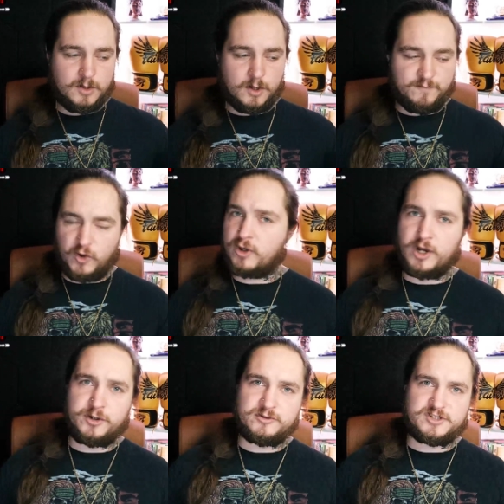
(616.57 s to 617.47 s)

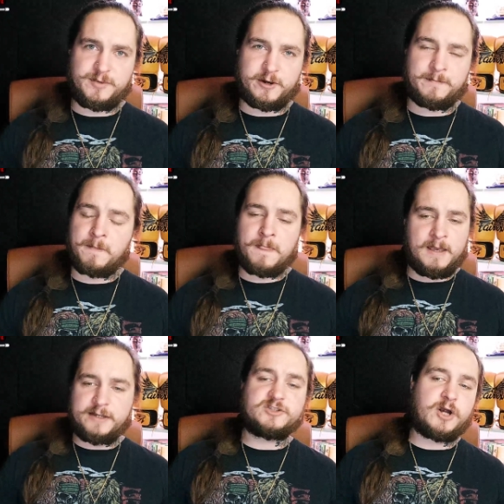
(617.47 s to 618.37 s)
Volkan Ozdemir
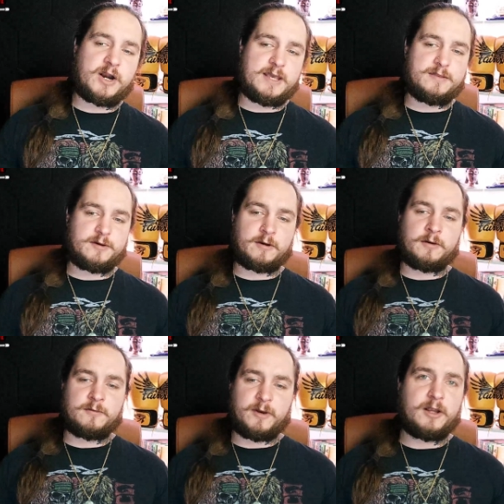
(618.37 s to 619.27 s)
is not either,
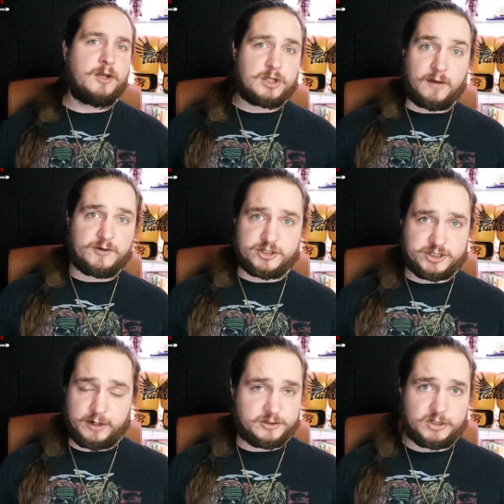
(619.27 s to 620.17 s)
right? Glover
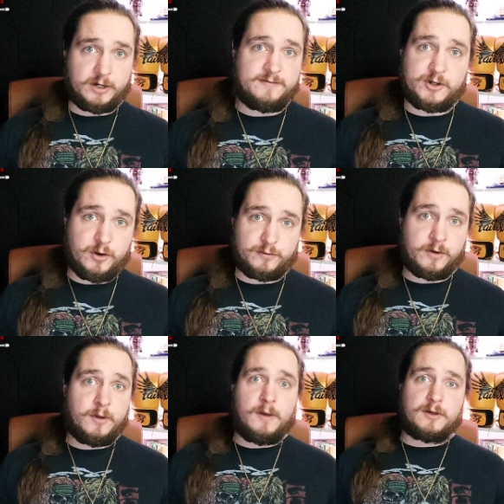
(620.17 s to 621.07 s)
Teixeira is not even known
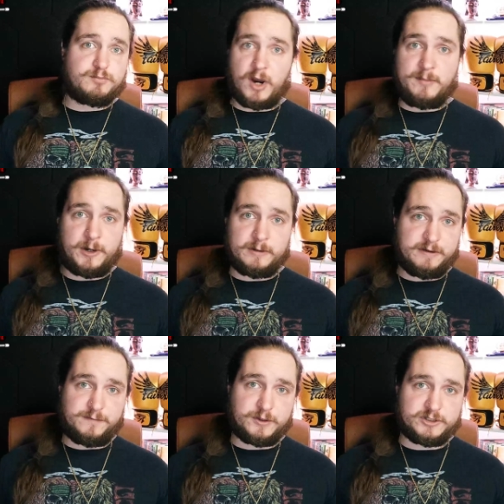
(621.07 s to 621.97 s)
primarily
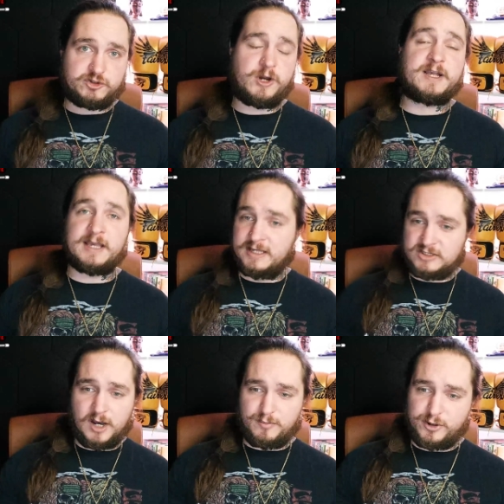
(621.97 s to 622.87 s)
for his striking. He's
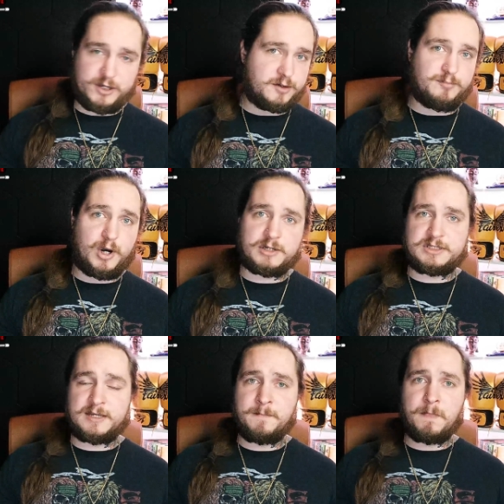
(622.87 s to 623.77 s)
got pretty good
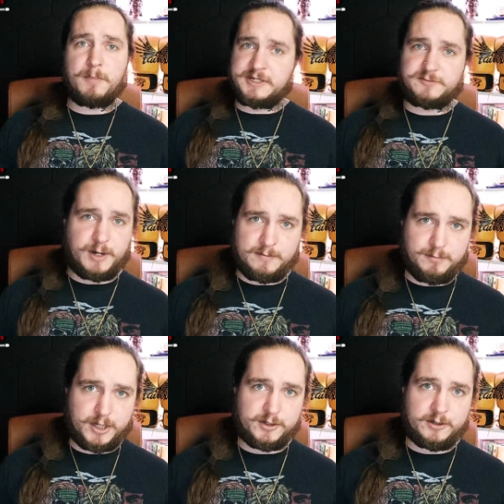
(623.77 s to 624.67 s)
boxing, but his bread and
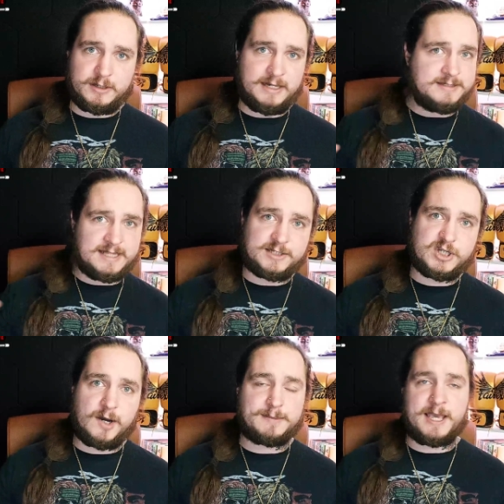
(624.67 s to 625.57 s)
butter is that
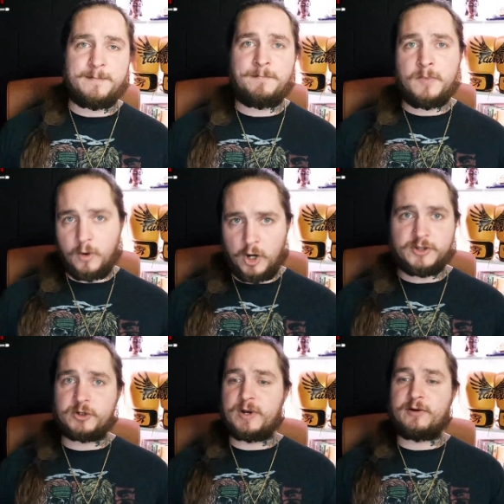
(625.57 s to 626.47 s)
top game on
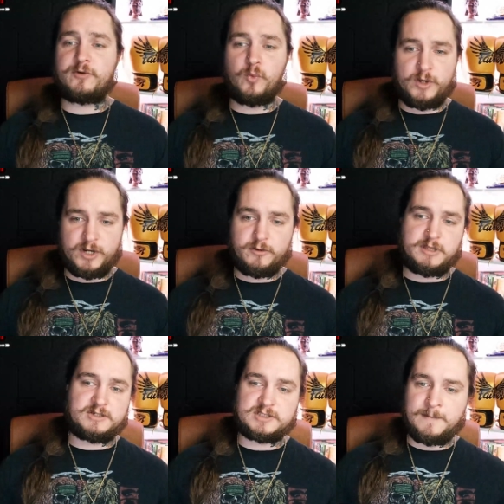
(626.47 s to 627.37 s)
the ground. We know
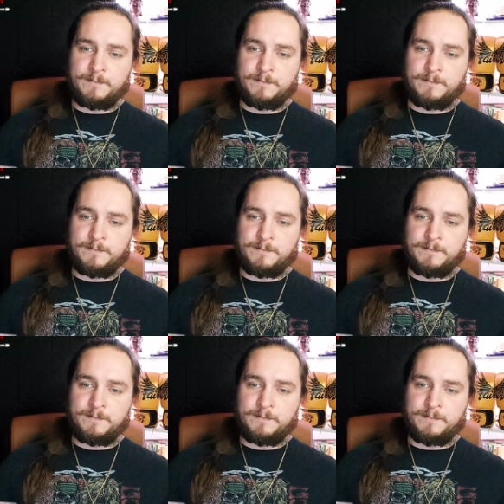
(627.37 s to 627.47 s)
this.